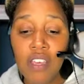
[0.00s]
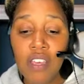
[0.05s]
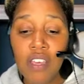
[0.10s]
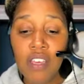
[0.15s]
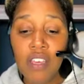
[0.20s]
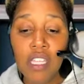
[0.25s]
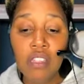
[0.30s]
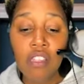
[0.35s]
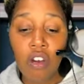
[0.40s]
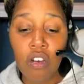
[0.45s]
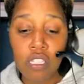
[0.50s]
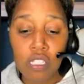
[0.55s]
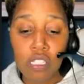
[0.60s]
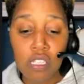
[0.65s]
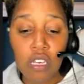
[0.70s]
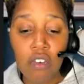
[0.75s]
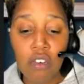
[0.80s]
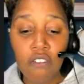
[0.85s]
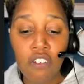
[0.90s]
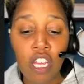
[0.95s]
thoughts of
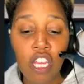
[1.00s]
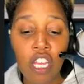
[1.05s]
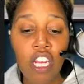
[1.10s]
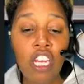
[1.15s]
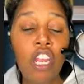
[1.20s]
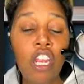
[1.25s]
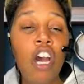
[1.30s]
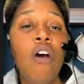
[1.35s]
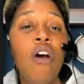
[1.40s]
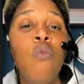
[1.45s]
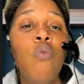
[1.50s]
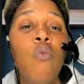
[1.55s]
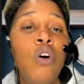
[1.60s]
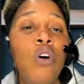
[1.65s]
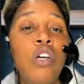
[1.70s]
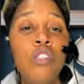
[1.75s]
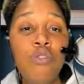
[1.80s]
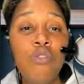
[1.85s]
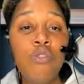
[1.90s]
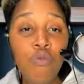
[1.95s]
not wanting
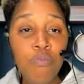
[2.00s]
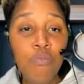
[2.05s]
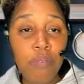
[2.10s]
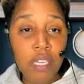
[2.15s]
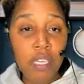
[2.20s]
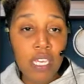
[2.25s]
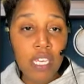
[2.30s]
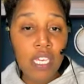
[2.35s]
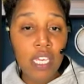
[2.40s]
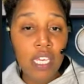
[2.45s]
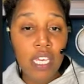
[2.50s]
to be